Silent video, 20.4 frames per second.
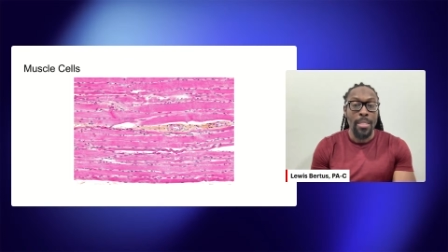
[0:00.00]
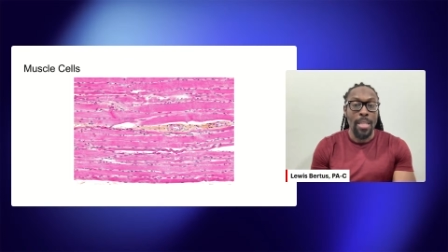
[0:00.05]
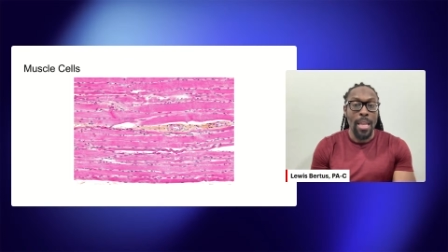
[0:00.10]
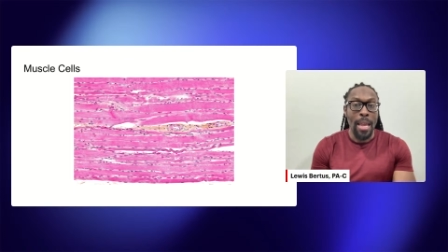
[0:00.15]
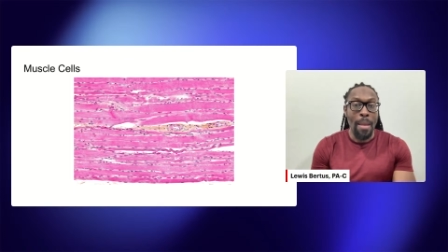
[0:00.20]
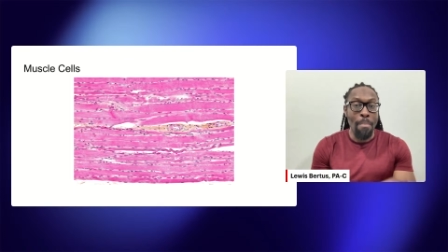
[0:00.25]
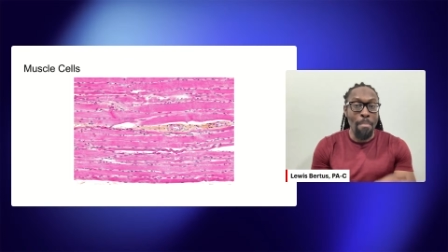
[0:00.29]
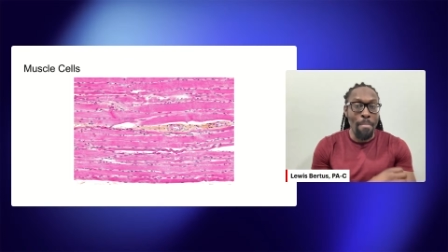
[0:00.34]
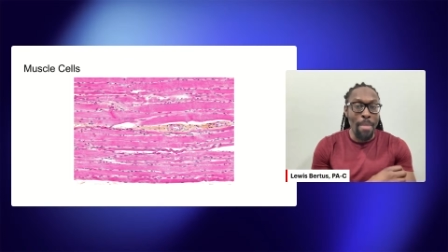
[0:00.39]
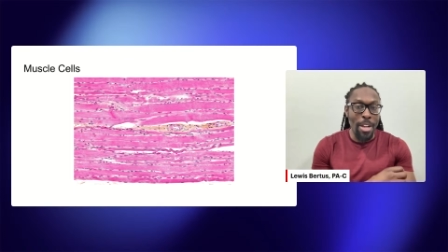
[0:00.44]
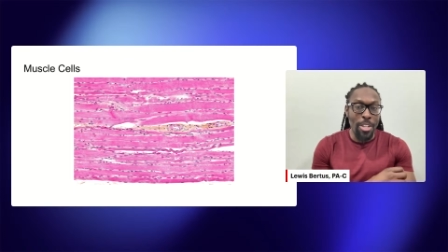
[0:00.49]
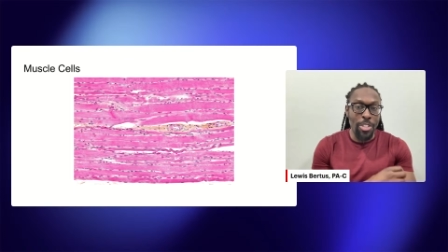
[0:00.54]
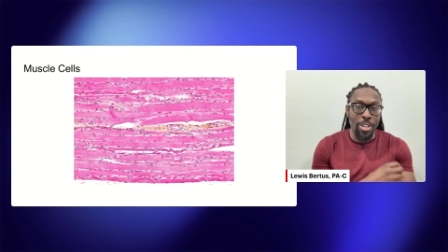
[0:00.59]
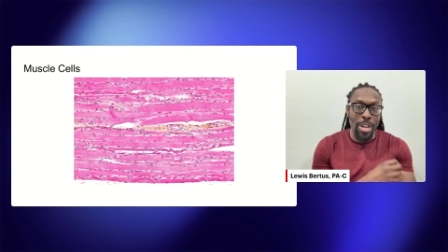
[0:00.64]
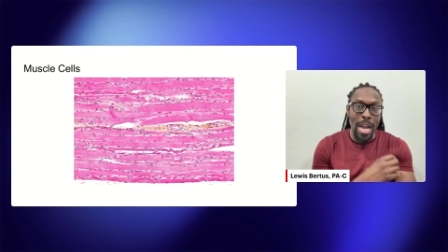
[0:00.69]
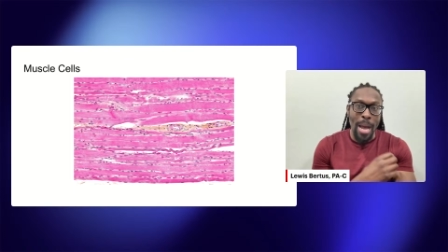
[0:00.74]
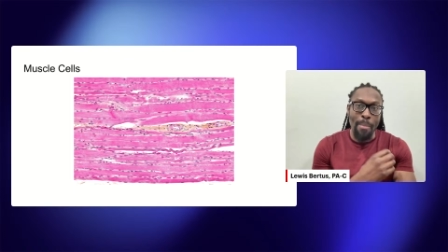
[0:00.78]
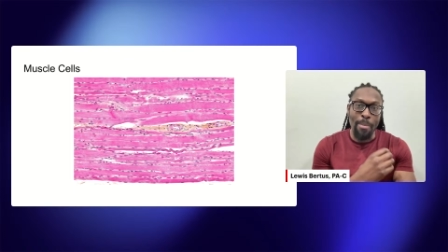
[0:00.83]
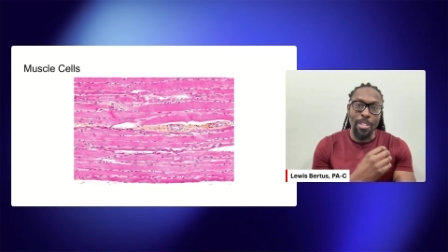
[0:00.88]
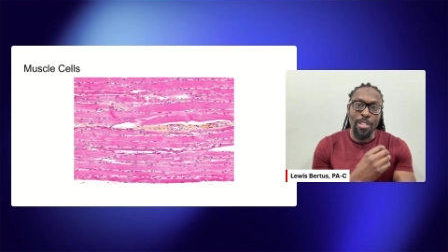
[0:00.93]
and measure
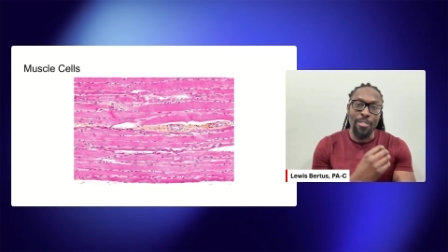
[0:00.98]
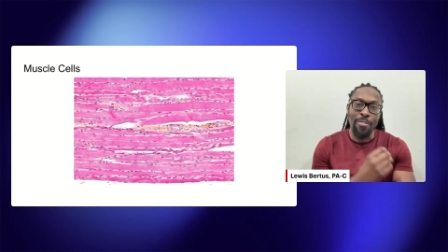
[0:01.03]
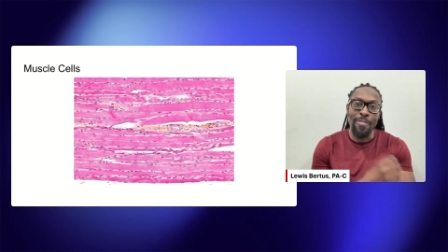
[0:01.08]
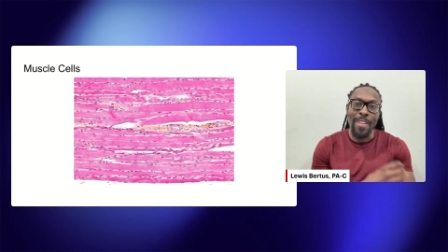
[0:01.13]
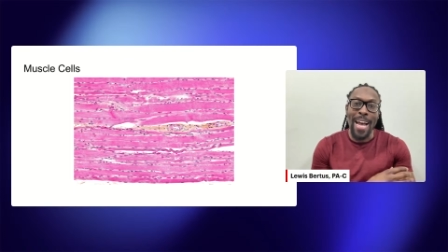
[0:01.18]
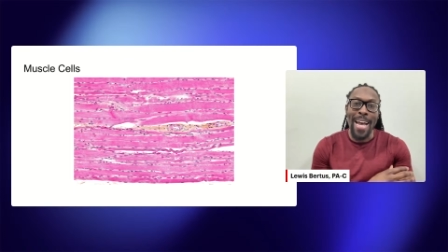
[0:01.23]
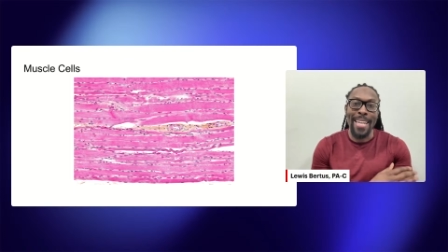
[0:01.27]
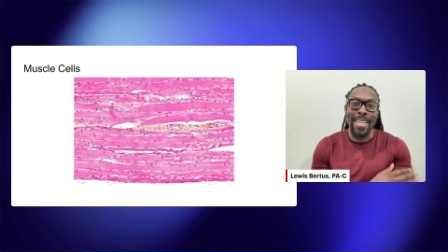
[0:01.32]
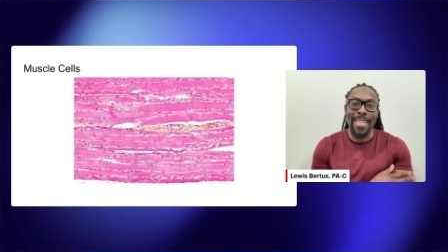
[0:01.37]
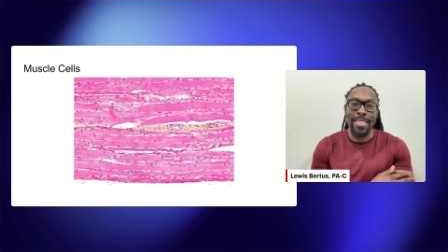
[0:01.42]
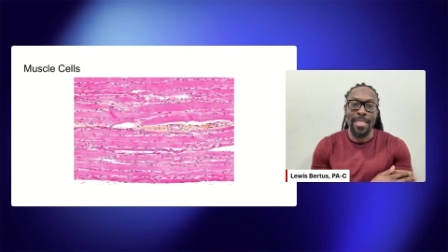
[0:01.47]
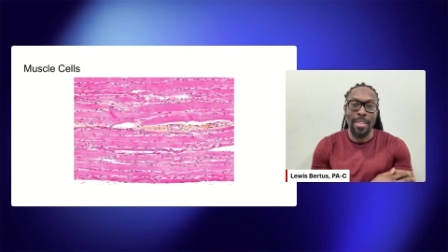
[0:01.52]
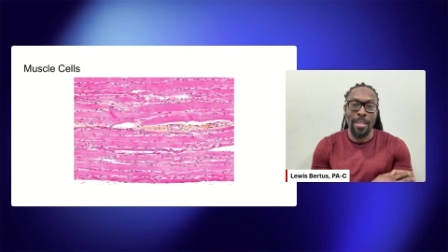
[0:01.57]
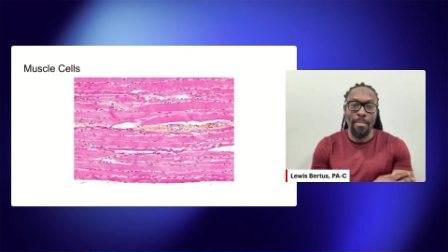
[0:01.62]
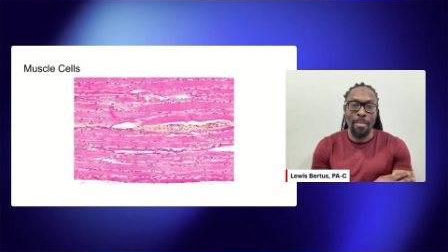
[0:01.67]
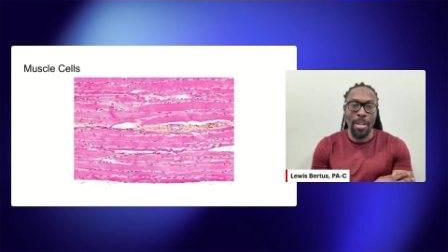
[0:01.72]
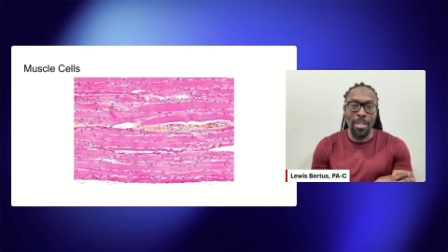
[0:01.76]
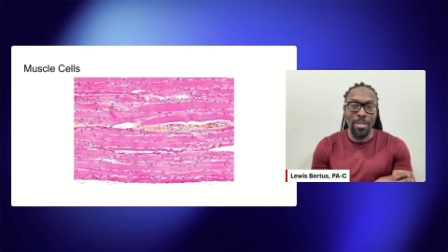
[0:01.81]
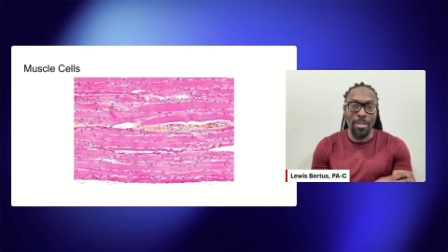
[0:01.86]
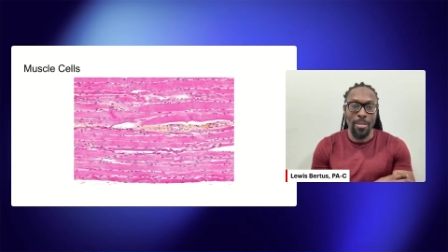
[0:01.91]
how much fat is in the
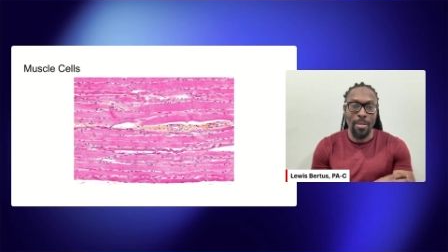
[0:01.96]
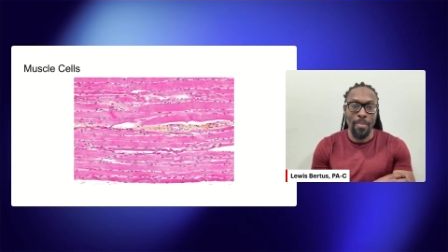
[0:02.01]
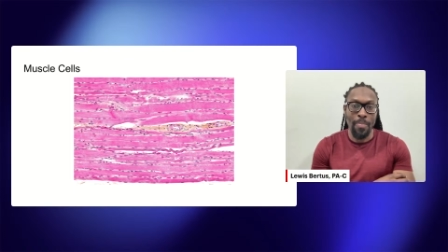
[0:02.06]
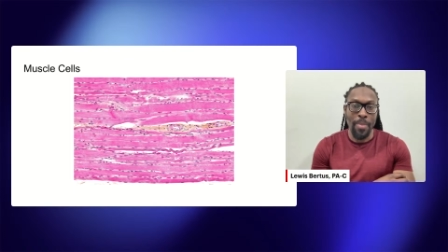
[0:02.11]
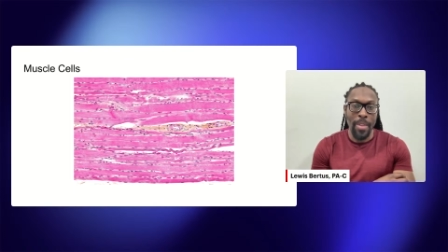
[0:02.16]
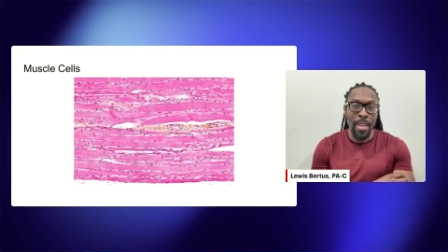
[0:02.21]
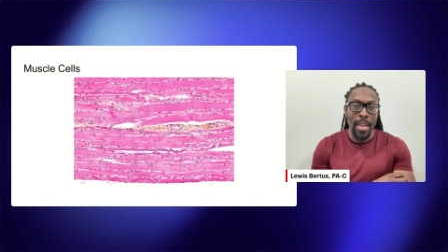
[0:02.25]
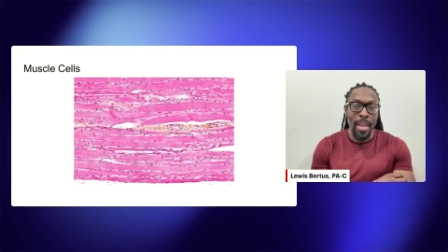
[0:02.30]
muscle